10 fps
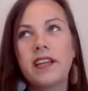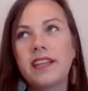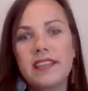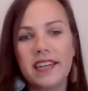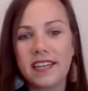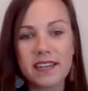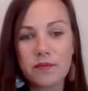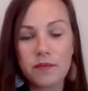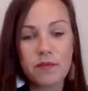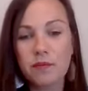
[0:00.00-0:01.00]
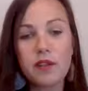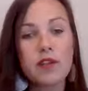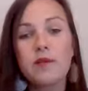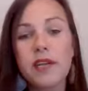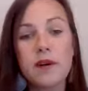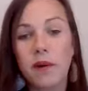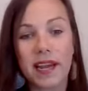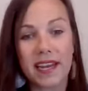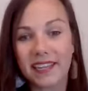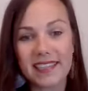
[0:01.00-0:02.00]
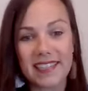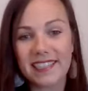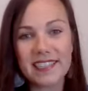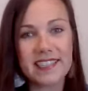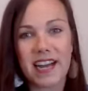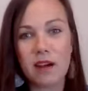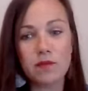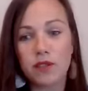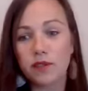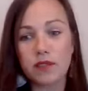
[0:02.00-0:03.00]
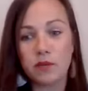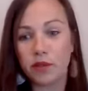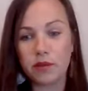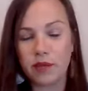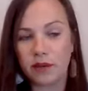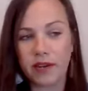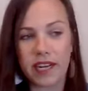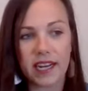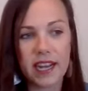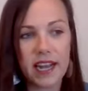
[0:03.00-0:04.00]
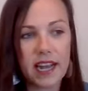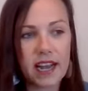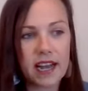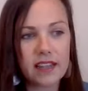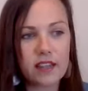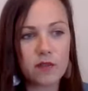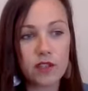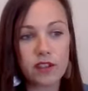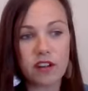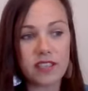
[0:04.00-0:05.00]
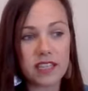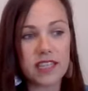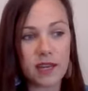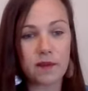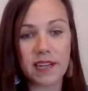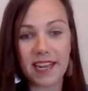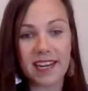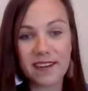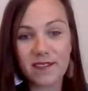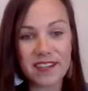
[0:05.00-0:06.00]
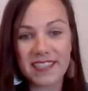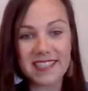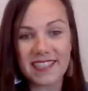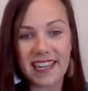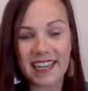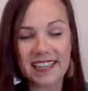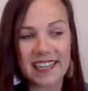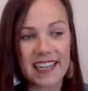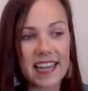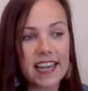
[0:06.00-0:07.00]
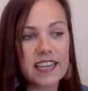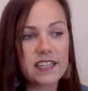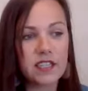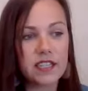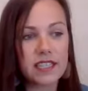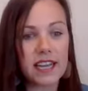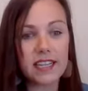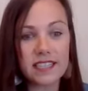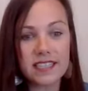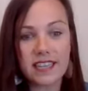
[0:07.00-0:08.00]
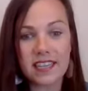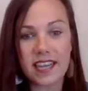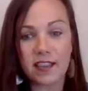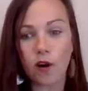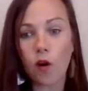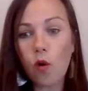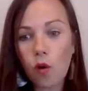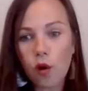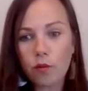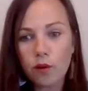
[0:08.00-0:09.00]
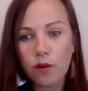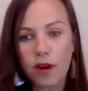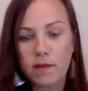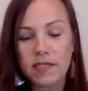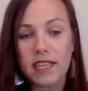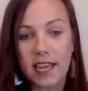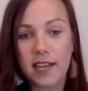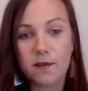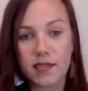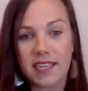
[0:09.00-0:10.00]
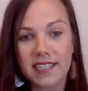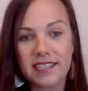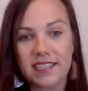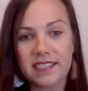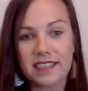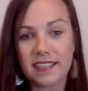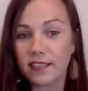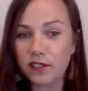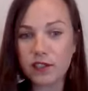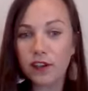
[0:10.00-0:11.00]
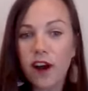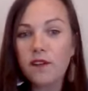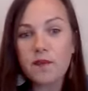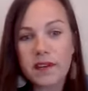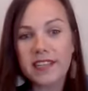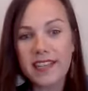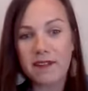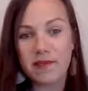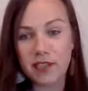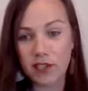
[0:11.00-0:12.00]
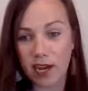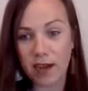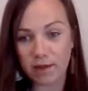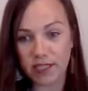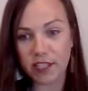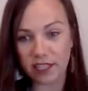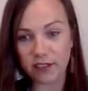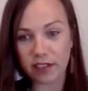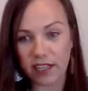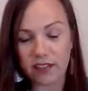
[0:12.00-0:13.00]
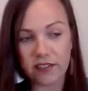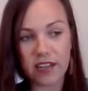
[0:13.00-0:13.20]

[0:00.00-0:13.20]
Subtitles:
like blew me away, like just absolutely blew me away. The results that they were getting were insane. And this is a thing, the whole program is 8 weeks. It's not really that much time to change your life.